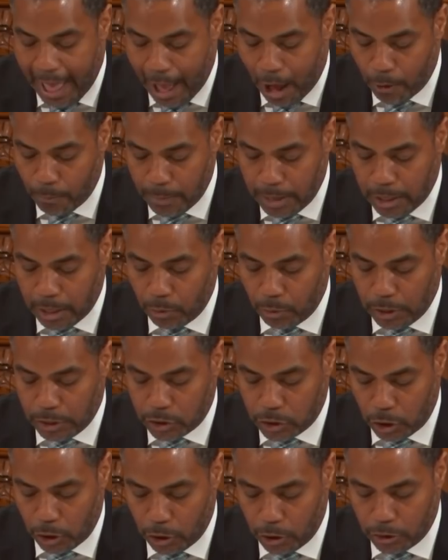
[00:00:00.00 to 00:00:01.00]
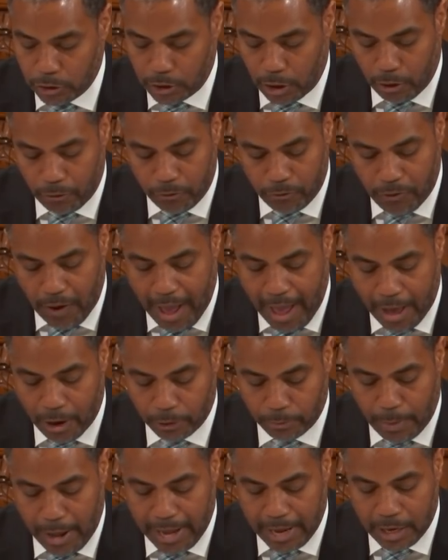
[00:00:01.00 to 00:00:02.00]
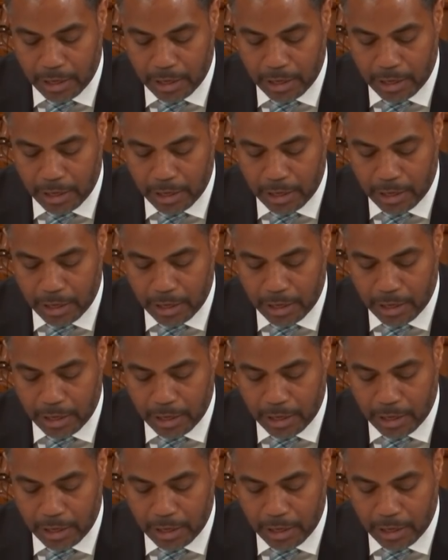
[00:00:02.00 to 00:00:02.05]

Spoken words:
how many returns are filed by